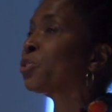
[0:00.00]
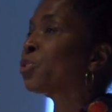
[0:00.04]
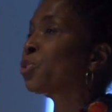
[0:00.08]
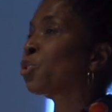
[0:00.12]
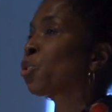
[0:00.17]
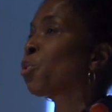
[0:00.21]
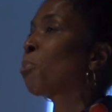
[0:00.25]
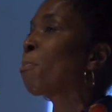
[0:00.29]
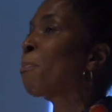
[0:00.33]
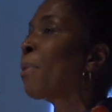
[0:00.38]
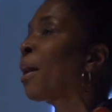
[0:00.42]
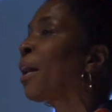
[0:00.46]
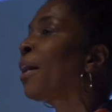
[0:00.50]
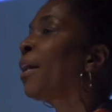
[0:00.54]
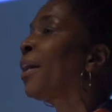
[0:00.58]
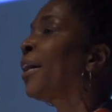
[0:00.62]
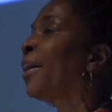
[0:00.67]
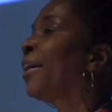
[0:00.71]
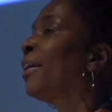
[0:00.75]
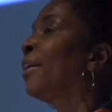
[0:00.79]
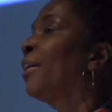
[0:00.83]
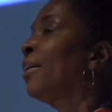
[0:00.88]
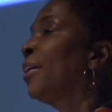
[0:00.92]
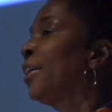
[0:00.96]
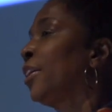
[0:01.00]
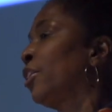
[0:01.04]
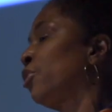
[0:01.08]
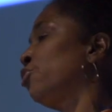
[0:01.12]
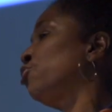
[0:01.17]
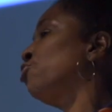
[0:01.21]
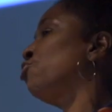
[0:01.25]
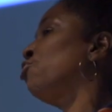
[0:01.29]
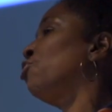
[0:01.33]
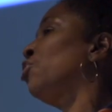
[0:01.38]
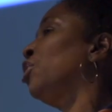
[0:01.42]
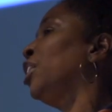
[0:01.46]
So my
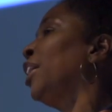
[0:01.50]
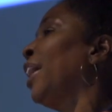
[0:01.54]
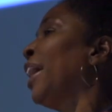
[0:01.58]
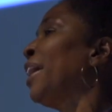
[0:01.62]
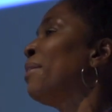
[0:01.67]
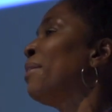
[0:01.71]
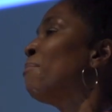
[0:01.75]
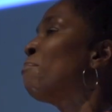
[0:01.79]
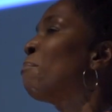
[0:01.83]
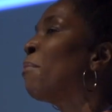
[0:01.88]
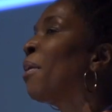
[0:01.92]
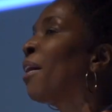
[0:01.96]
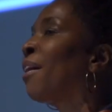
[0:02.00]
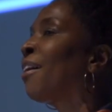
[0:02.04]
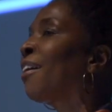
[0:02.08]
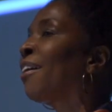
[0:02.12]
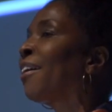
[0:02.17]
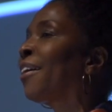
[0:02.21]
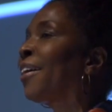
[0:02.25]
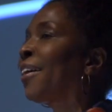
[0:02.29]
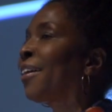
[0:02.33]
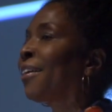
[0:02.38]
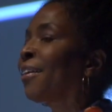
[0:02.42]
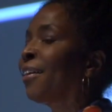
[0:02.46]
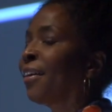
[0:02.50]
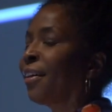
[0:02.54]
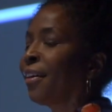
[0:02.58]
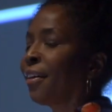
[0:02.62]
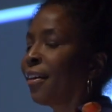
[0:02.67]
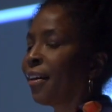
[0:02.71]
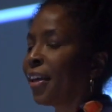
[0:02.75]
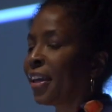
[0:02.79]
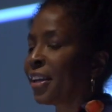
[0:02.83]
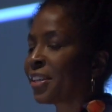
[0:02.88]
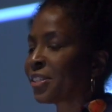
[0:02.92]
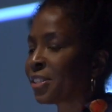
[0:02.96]
history and my
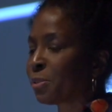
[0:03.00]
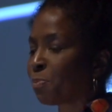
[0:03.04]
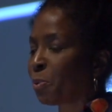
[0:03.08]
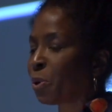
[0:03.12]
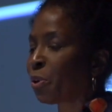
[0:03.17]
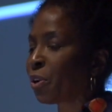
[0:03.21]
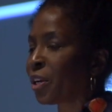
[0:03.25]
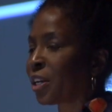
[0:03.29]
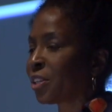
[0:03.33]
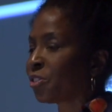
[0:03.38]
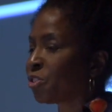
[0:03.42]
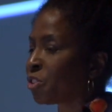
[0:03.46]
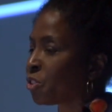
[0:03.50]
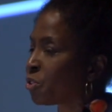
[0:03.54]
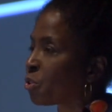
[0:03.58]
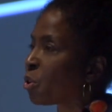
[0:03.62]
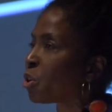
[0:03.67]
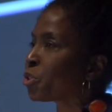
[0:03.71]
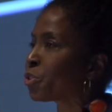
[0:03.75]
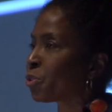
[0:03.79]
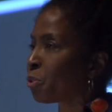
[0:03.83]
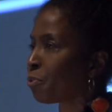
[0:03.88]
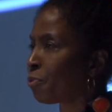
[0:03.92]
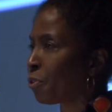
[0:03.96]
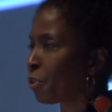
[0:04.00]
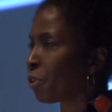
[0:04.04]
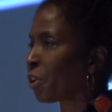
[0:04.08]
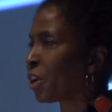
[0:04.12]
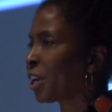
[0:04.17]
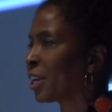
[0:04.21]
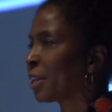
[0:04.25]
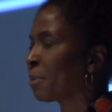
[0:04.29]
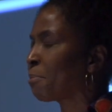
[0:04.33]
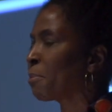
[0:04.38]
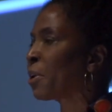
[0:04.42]
experience is also very an